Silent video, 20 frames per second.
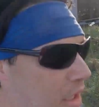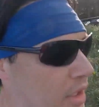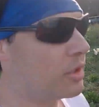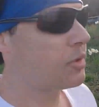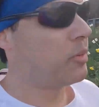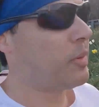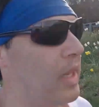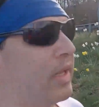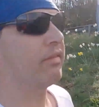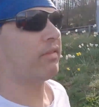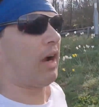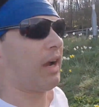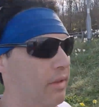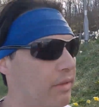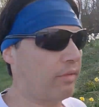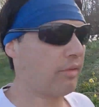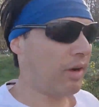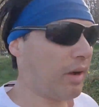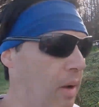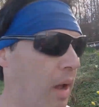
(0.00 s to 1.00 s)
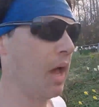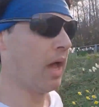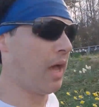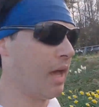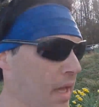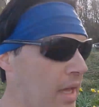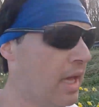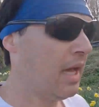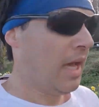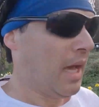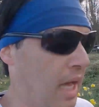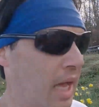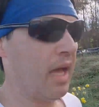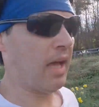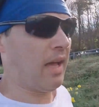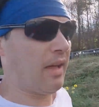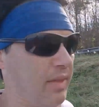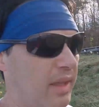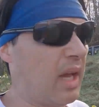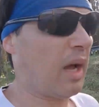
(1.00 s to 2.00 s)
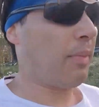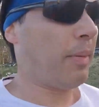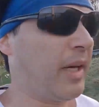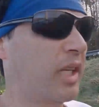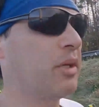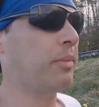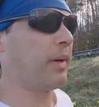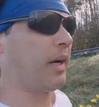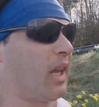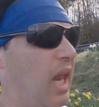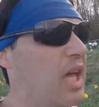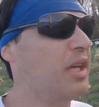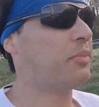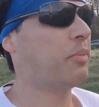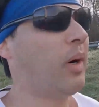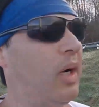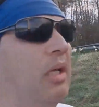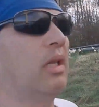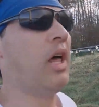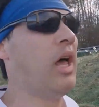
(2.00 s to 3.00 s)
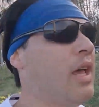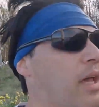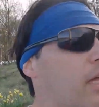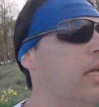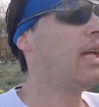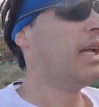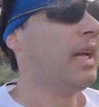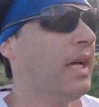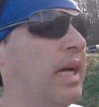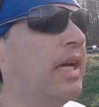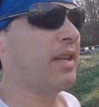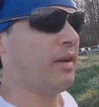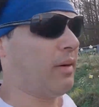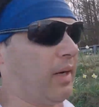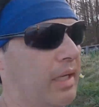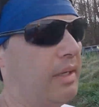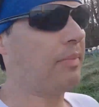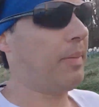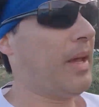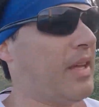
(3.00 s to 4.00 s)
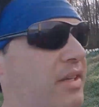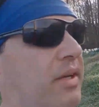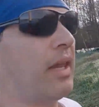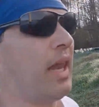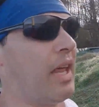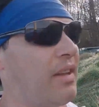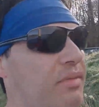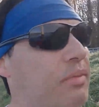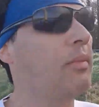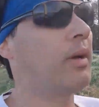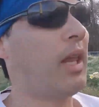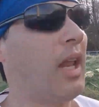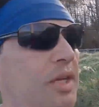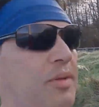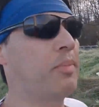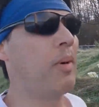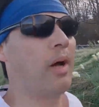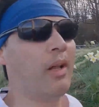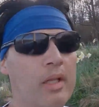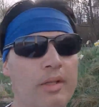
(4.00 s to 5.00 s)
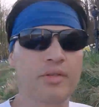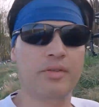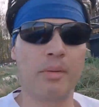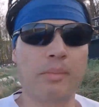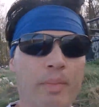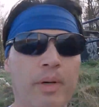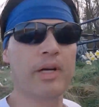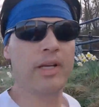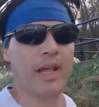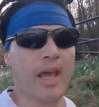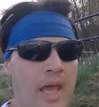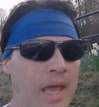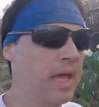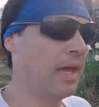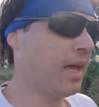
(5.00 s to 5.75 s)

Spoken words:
Split right through. I think I picked up a glass bottle, you know, a piece of glass from a glass bottle at some point.